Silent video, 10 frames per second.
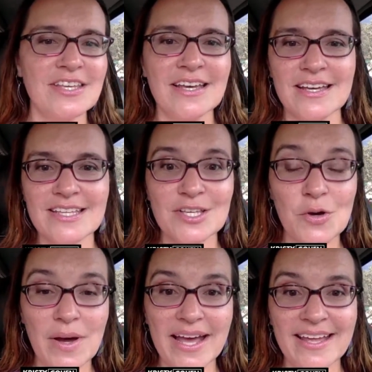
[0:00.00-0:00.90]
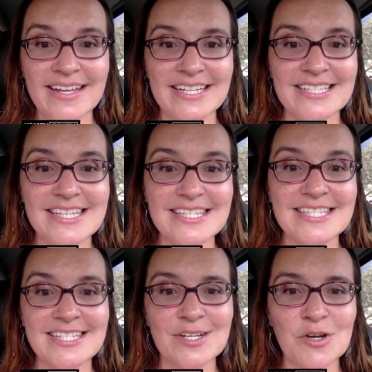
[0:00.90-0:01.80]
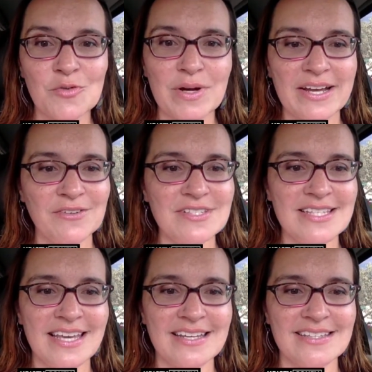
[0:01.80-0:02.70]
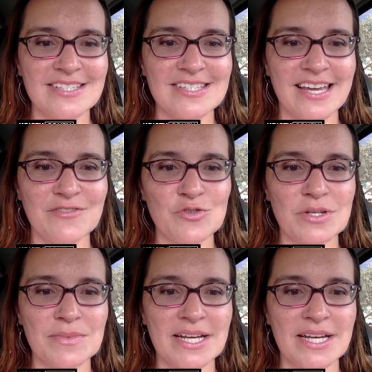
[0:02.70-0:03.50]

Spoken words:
Go ahead and stick around to the end of this live stream, guys,